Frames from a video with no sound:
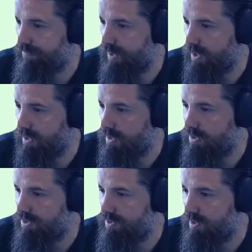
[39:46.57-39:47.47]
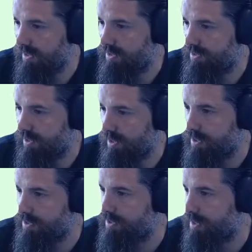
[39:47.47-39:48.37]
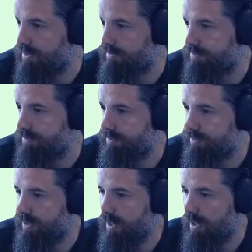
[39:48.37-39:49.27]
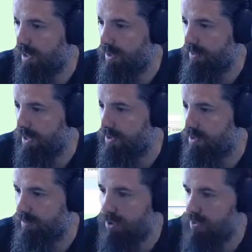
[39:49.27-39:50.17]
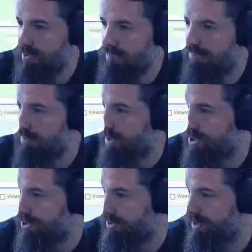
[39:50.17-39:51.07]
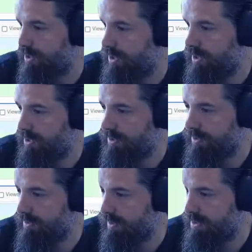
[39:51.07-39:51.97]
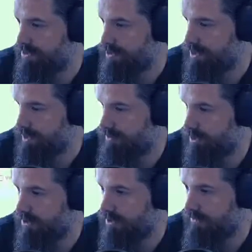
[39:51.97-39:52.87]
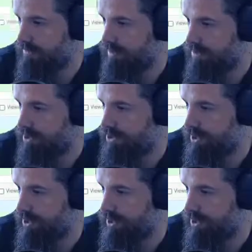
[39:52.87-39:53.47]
It's like CI stuff. We added a box configuration. Nothing interesting in the box configuration yet.